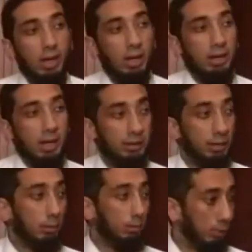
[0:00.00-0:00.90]
and I
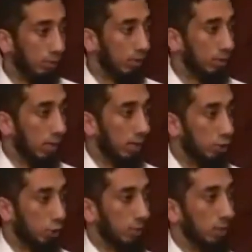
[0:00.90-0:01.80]
think important, and it
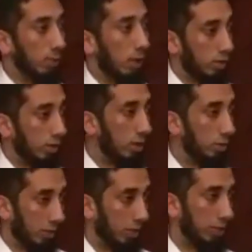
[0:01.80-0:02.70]
should be brought to the
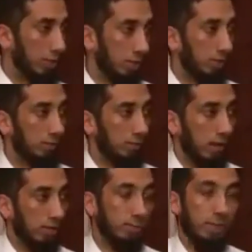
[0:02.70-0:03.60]
awareness of
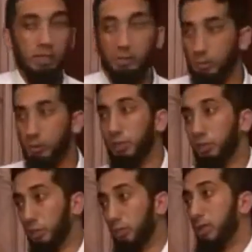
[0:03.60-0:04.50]
as many
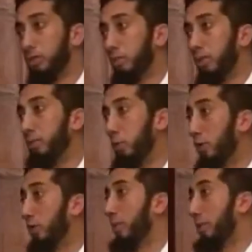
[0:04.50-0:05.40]
communities as possible. I've
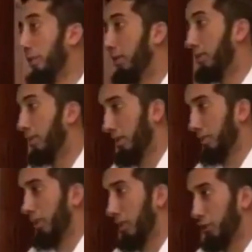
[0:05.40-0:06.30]
talked about it on
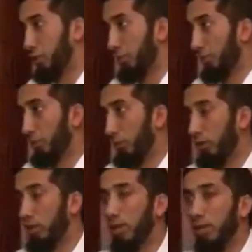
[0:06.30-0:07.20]
multiple occasions
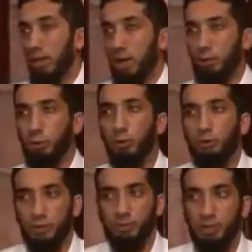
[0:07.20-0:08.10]
before. I don't know
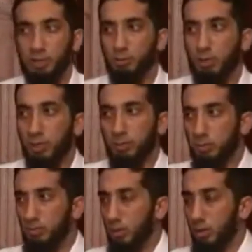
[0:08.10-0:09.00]
if it's made its way up
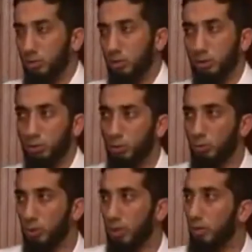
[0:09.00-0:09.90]
onto
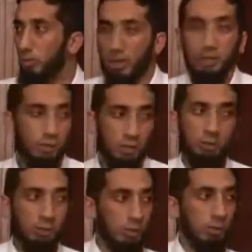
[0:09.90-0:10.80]
YouTube or not, but I'll share
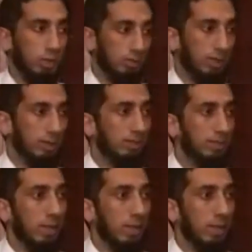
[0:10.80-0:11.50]
it with you anyway.